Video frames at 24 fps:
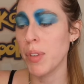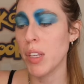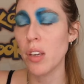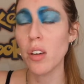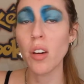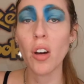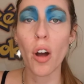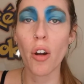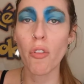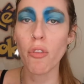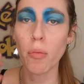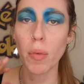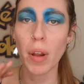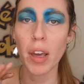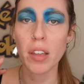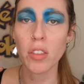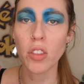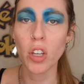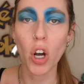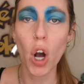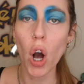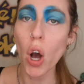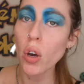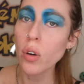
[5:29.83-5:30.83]
You can go from like
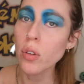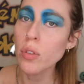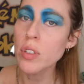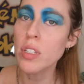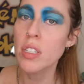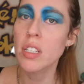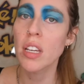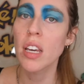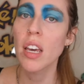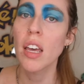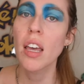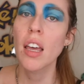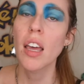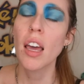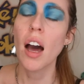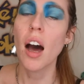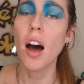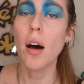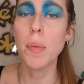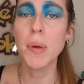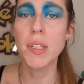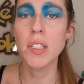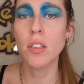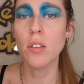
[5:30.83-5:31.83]
the coast
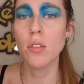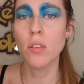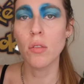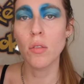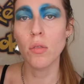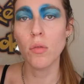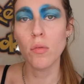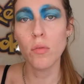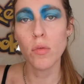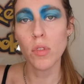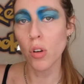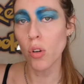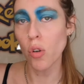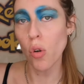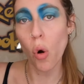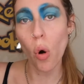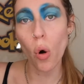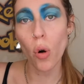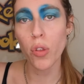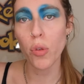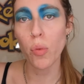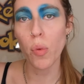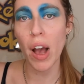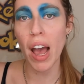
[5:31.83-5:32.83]
up into the
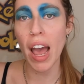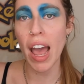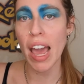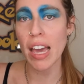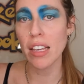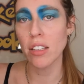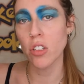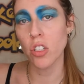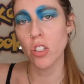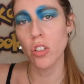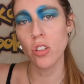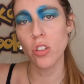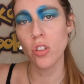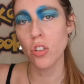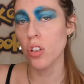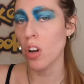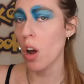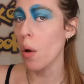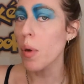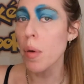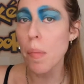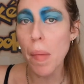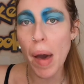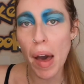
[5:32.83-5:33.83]
north where it's just
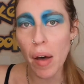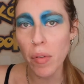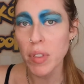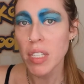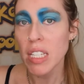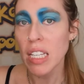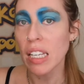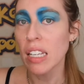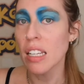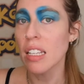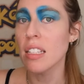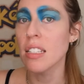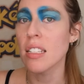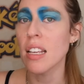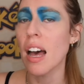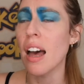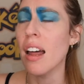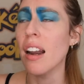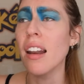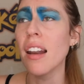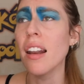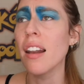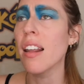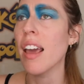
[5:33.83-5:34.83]
snowy mountains
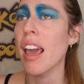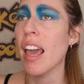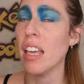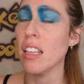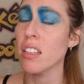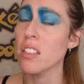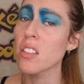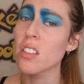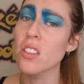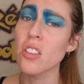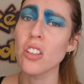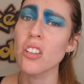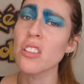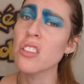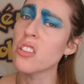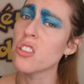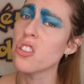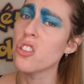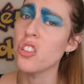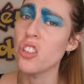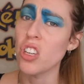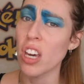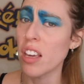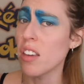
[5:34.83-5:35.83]
and it's just
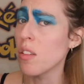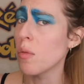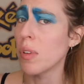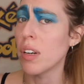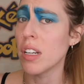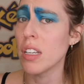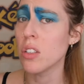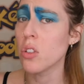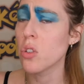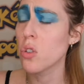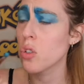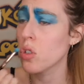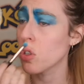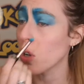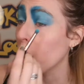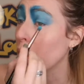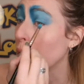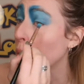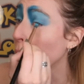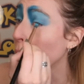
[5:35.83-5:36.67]
genuinely so